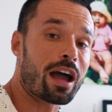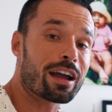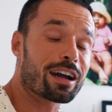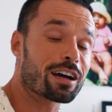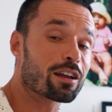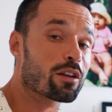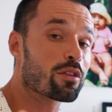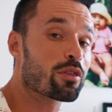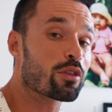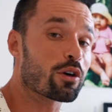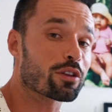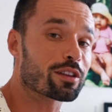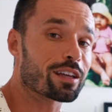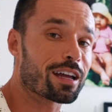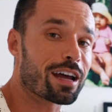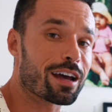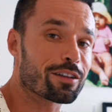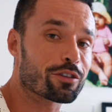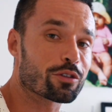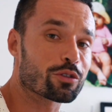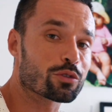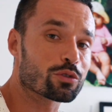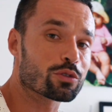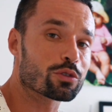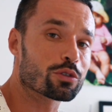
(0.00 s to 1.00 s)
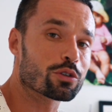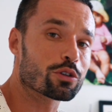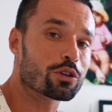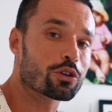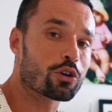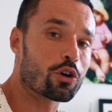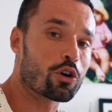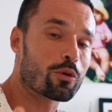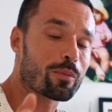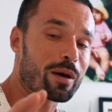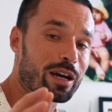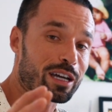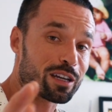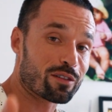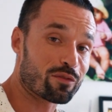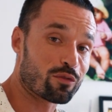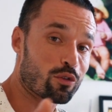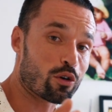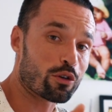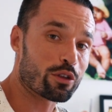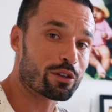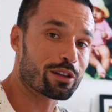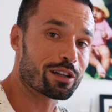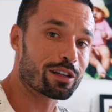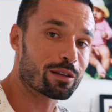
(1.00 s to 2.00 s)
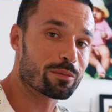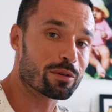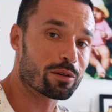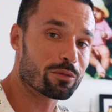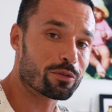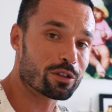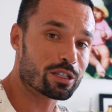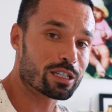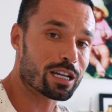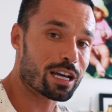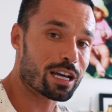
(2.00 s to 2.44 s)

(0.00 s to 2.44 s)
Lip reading: I kind of thought I had to go back and forth a little bit with